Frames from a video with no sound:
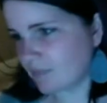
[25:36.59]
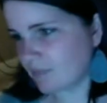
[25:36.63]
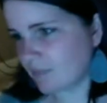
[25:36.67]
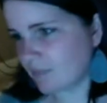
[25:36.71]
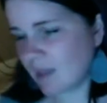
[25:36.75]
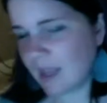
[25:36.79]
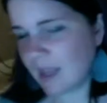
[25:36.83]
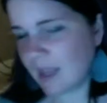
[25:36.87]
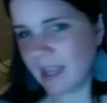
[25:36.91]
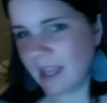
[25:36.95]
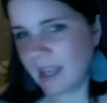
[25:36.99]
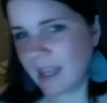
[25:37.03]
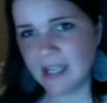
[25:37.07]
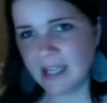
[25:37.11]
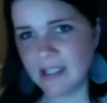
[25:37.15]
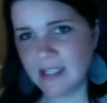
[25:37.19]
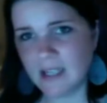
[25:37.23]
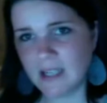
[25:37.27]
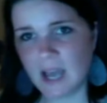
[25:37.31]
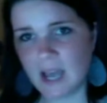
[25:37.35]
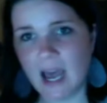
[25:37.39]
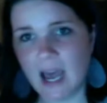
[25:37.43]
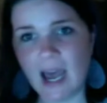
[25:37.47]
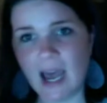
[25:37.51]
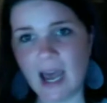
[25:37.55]
and
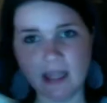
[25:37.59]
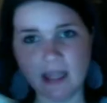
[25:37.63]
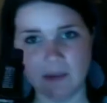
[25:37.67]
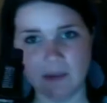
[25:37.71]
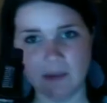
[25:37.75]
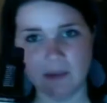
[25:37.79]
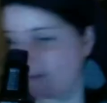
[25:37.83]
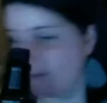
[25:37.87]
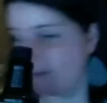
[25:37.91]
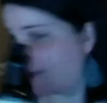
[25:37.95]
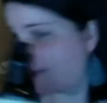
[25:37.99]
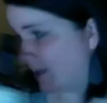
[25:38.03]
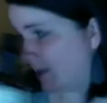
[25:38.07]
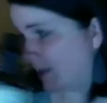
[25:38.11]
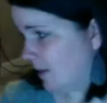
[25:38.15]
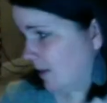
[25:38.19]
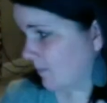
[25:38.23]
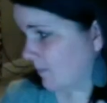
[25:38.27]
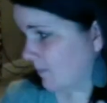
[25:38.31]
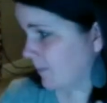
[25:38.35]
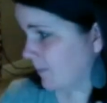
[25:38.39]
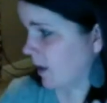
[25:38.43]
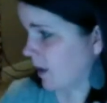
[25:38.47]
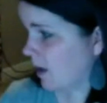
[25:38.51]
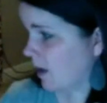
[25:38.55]
highly recommend it.
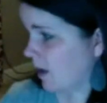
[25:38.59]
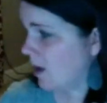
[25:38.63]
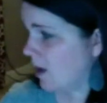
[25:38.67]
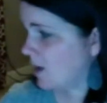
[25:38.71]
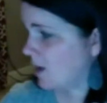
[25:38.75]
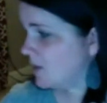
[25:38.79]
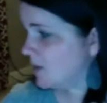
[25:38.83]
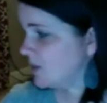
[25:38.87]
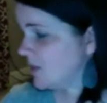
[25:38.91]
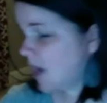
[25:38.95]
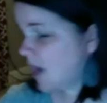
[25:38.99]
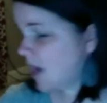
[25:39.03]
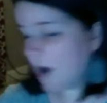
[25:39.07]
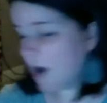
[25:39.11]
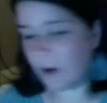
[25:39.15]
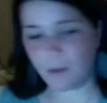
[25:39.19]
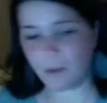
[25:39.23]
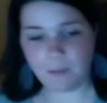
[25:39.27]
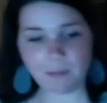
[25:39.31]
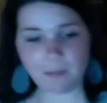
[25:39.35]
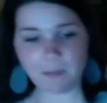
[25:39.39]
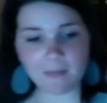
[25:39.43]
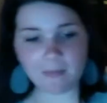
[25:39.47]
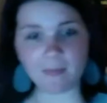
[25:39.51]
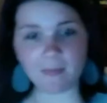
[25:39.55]
So
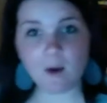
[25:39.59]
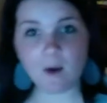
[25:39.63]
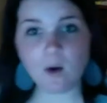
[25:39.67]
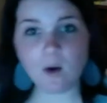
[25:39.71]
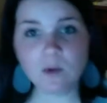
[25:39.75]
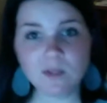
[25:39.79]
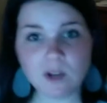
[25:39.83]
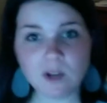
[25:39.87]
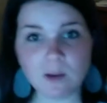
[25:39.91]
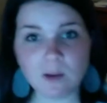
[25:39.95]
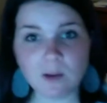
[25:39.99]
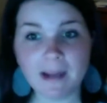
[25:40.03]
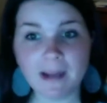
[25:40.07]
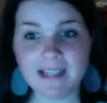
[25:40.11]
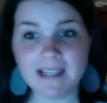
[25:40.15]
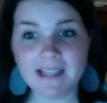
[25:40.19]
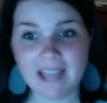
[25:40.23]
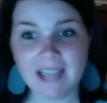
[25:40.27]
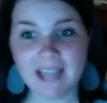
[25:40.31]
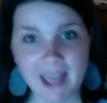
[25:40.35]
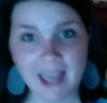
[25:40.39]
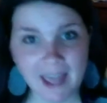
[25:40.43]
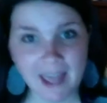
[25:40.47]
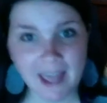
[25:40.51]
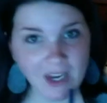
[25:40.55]
those are my
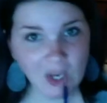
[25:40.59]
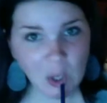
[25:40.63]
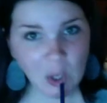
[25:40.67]
top